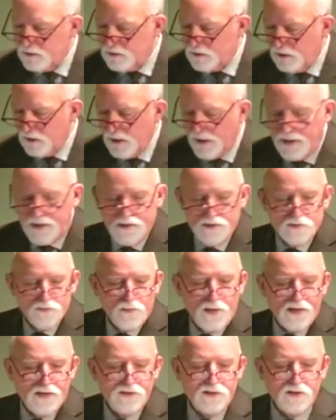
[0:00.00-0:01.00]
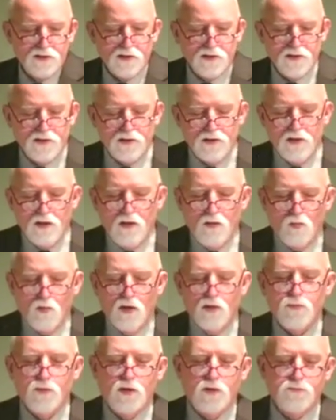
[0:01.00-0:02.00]
the delay is basically
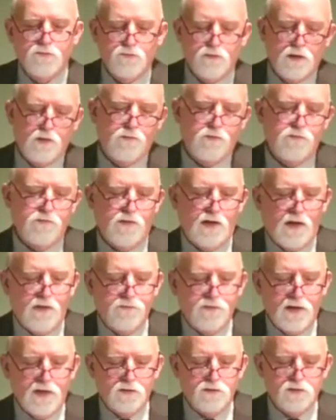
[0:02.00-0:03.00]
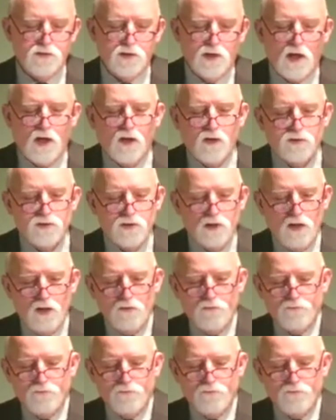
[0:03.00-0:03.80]
1 month for every $5,000